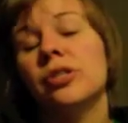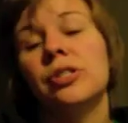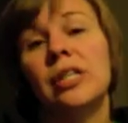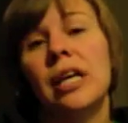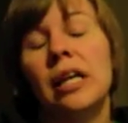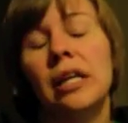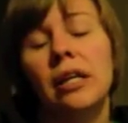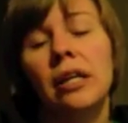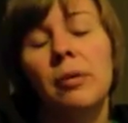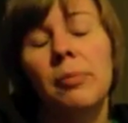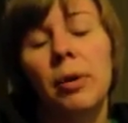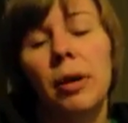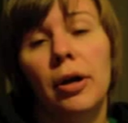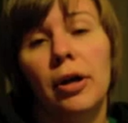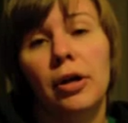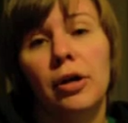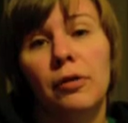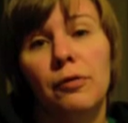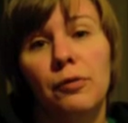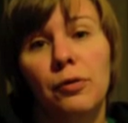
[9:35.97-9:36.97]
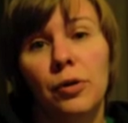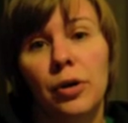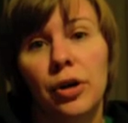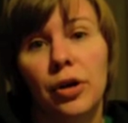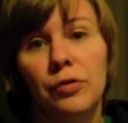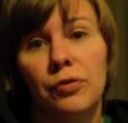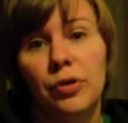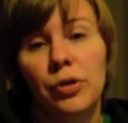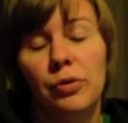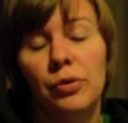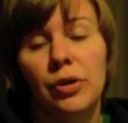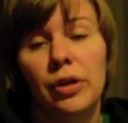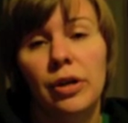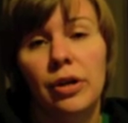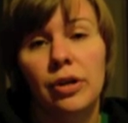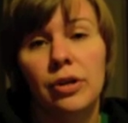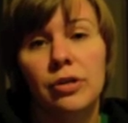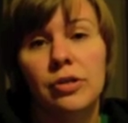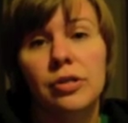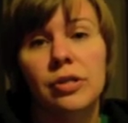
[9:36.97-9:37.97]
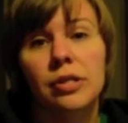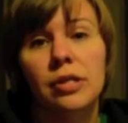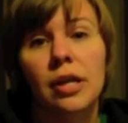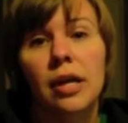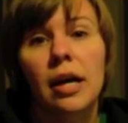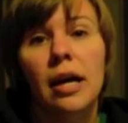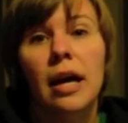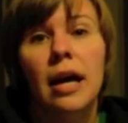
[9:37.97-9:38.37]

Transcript: stayed in America for a few years